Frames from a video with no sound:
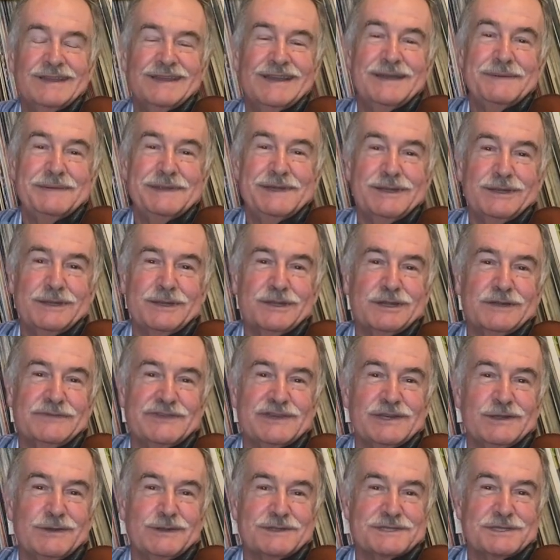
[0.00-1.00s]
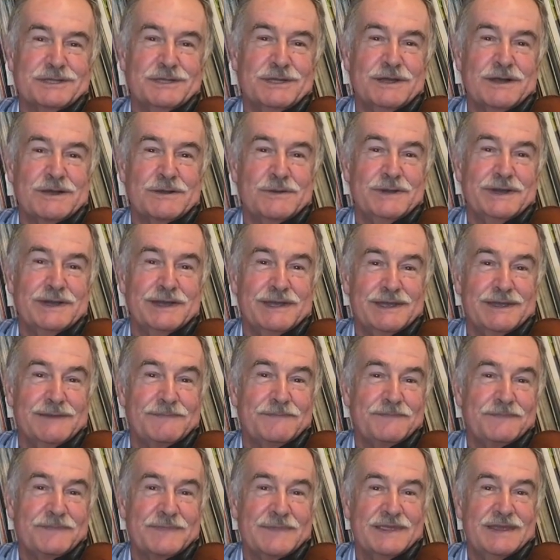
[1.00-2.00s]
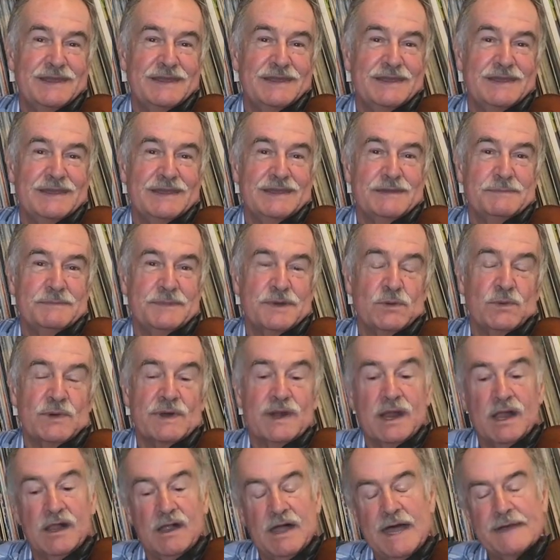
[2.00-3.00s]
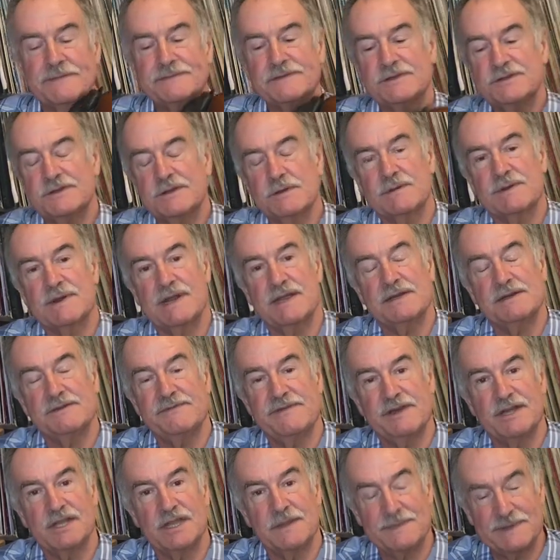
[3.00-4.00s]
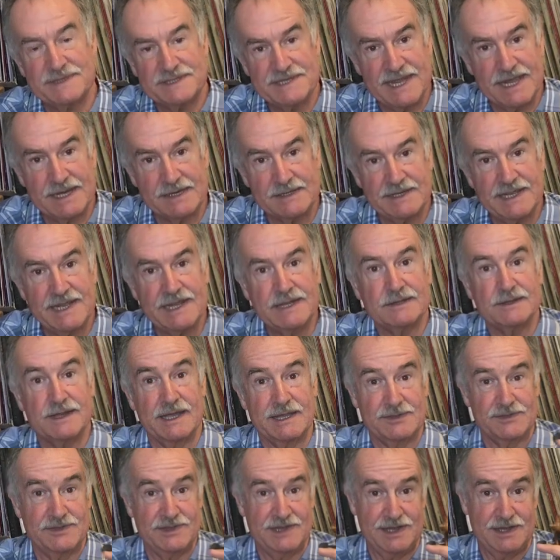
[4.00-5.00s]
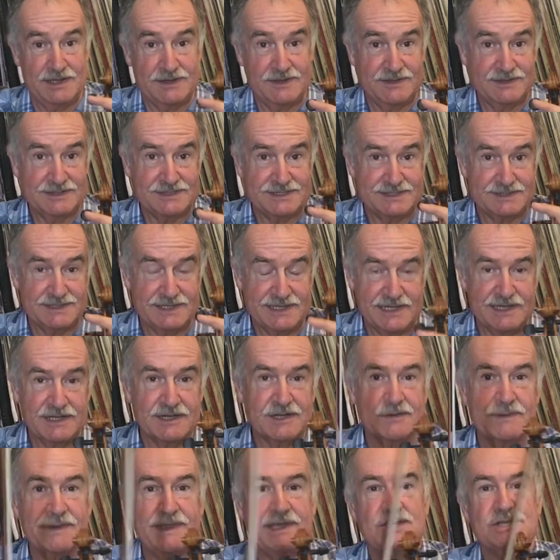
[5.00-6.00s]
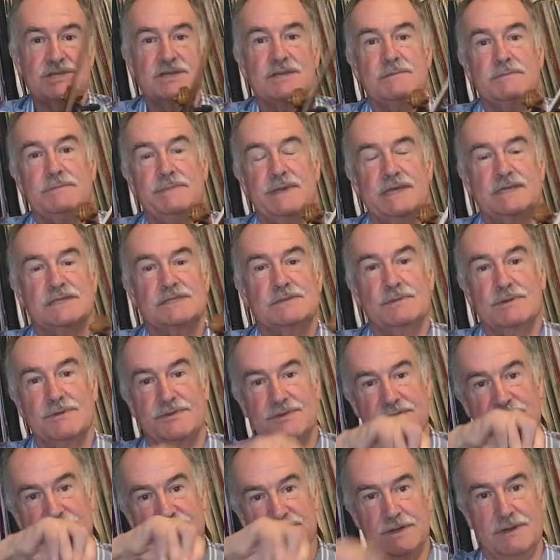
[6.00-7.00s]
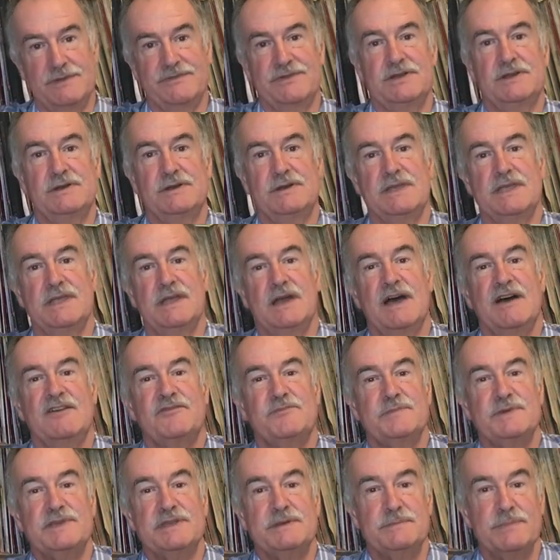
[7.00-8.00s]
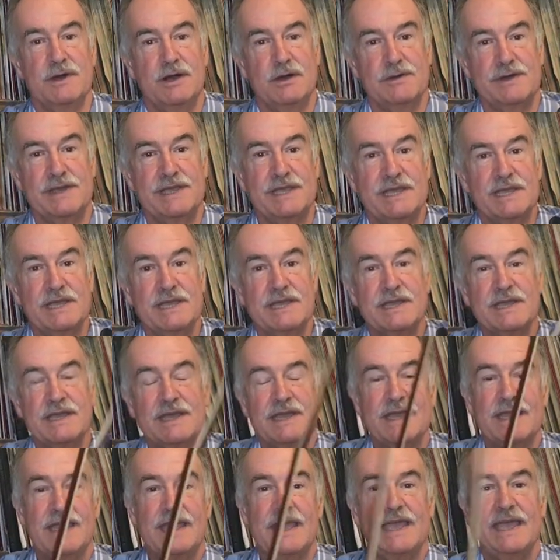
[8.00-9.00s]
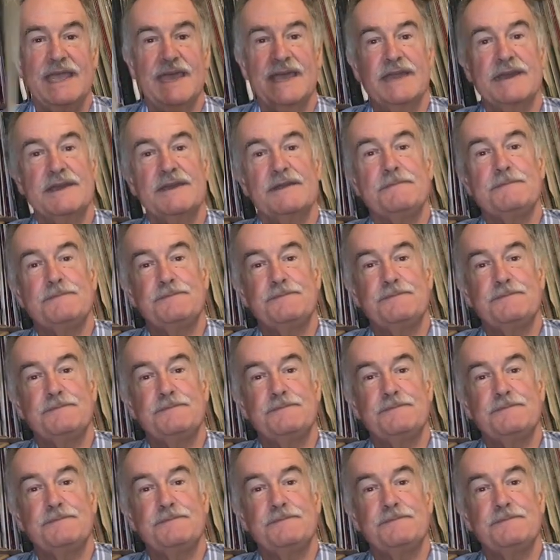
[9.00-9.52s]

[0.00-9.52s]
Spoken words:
mean, a little bit goes a long way. But what I'll often do when I develop a technique like that, this is the iteration mixed with the Giovanni offbeat bowing, and